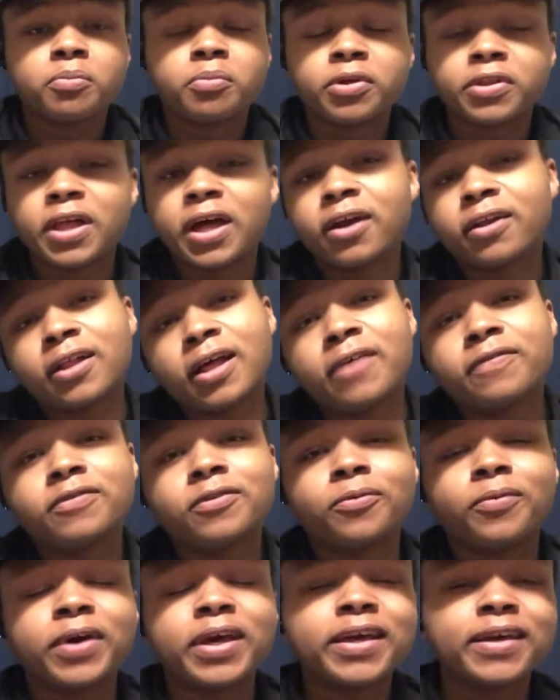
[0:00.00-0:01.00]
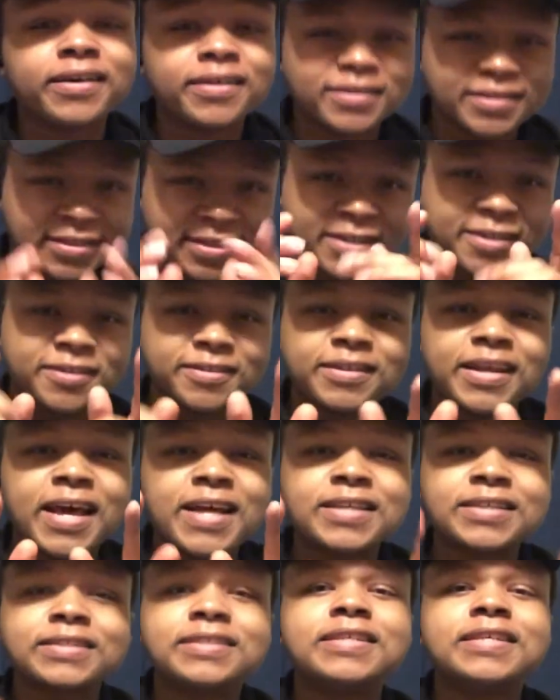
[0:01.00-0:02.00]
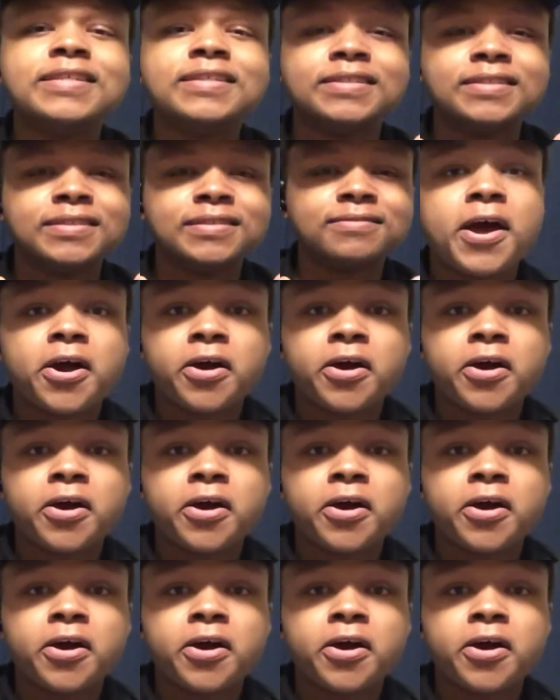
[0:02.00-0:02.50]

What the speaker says: But that'll have to wait until next season.